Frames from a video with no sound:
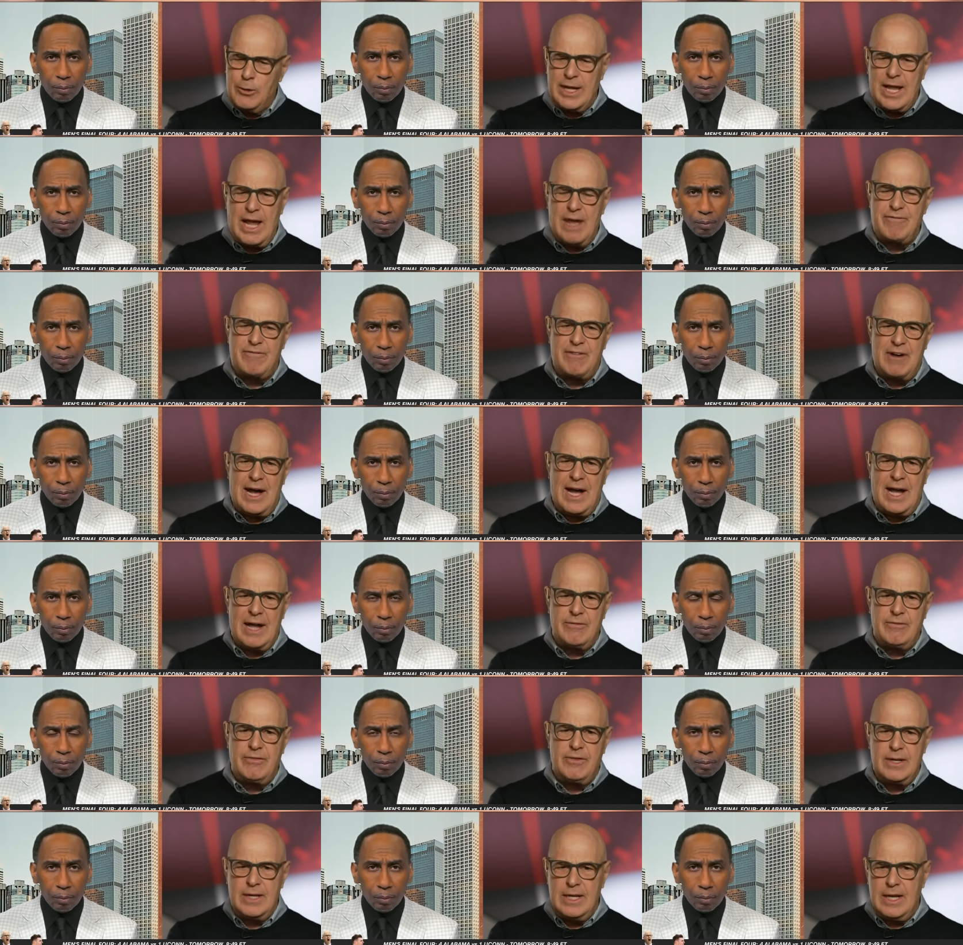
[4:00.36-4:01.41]
Speaker 1: They already have
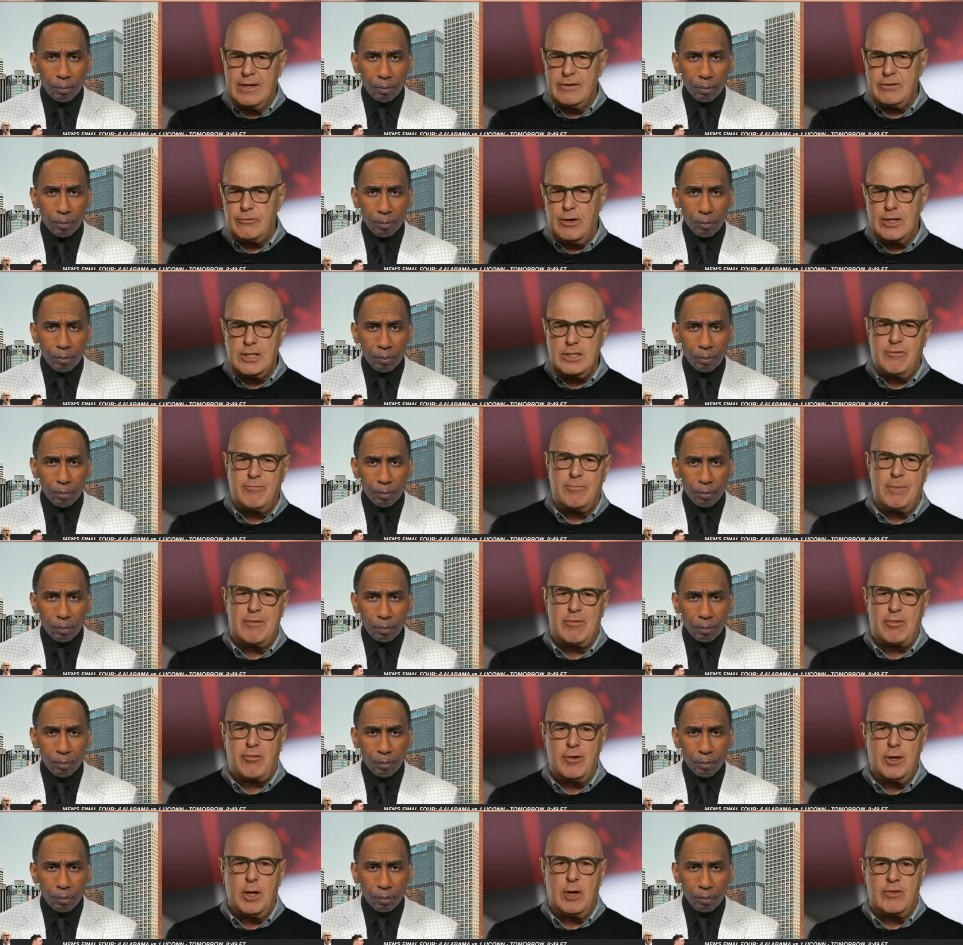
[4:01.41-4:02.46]
five. The rest of them
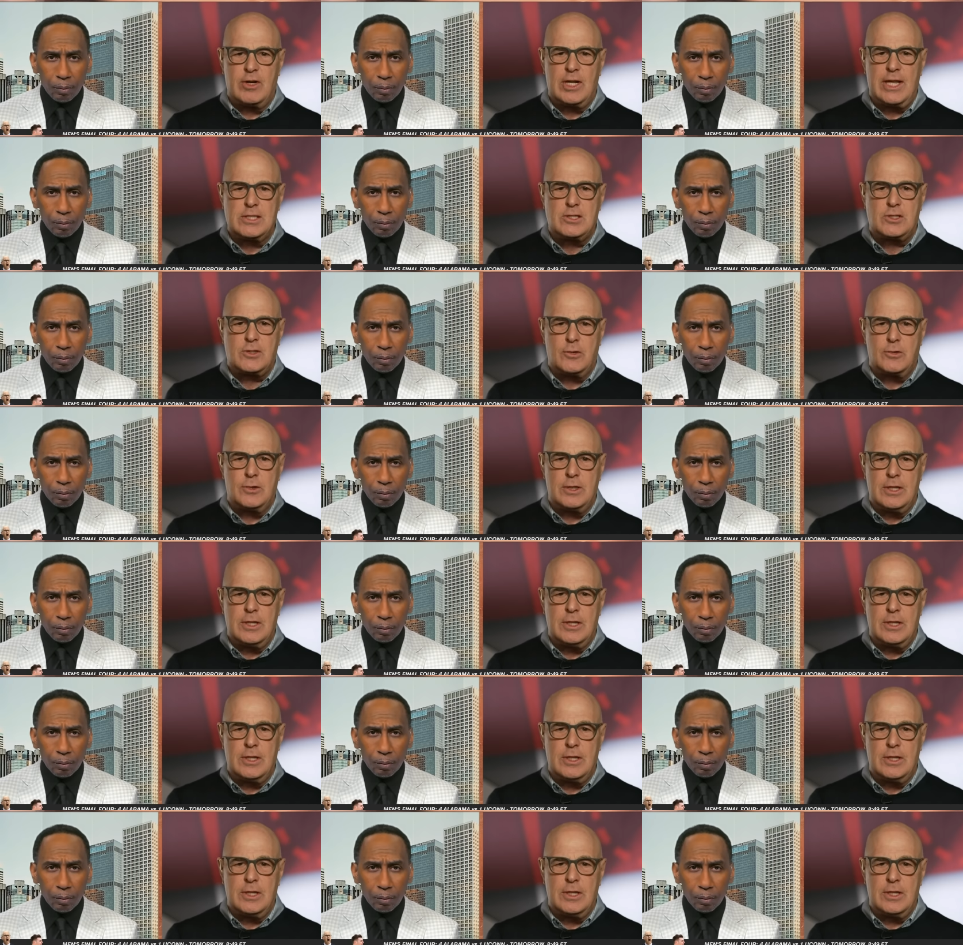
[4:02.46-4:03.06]
have three over the last